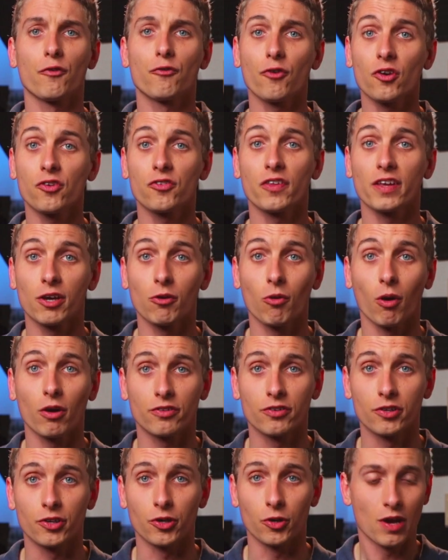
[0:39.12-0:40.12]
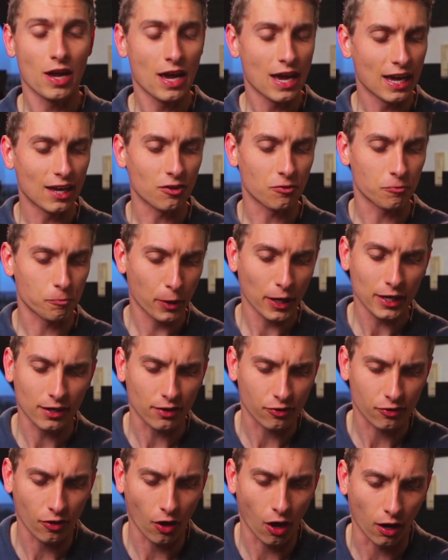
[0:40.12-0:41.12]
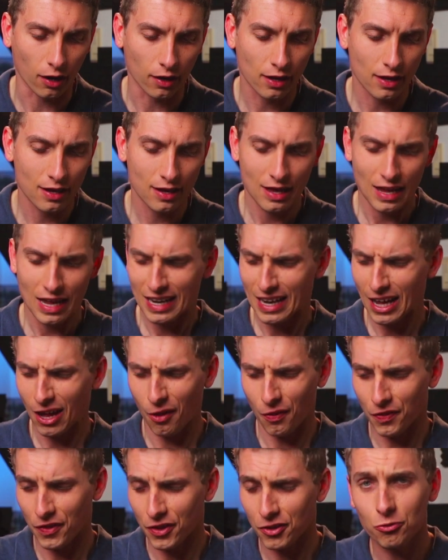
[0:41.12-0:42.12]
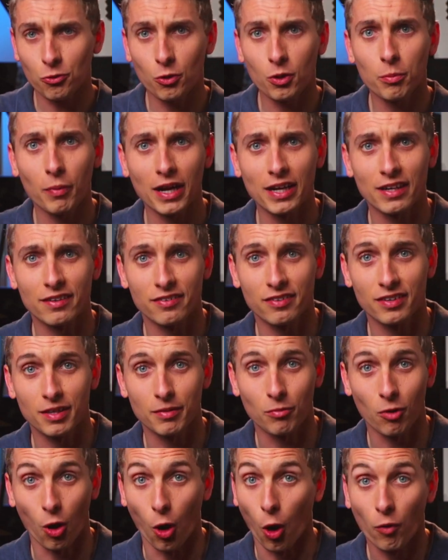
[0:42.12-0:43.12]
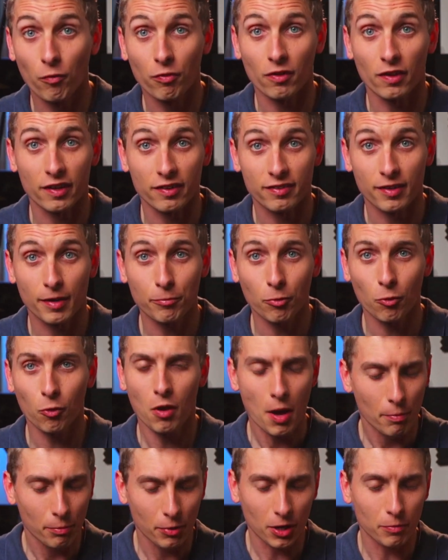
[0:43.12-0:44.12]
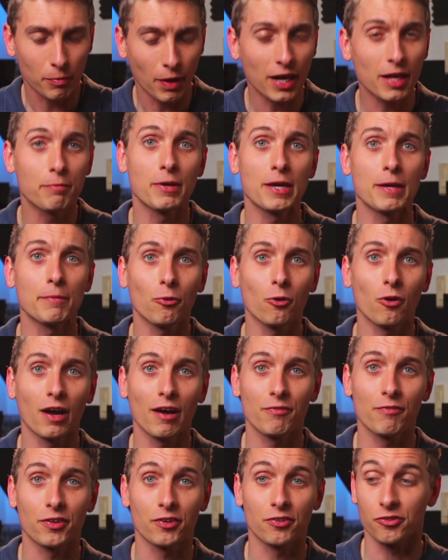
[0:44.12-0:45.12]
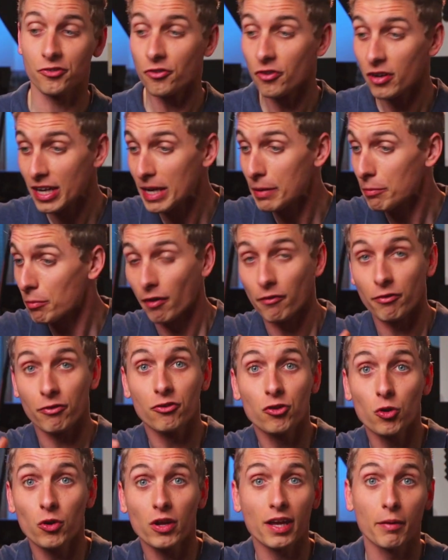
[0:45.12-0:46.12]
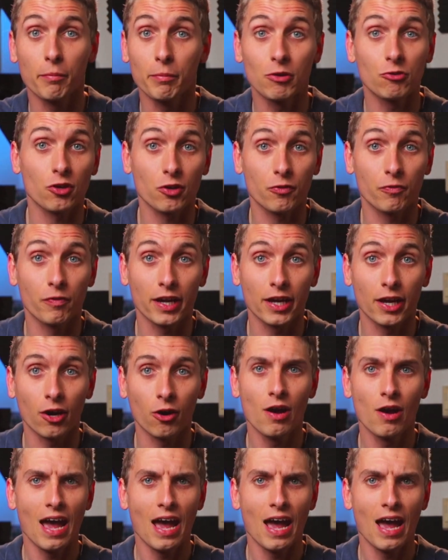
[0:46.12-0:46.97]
first thing you want to do is pick a song. Now, this one might seem overly simple, but many people have this dream of shooting a music video,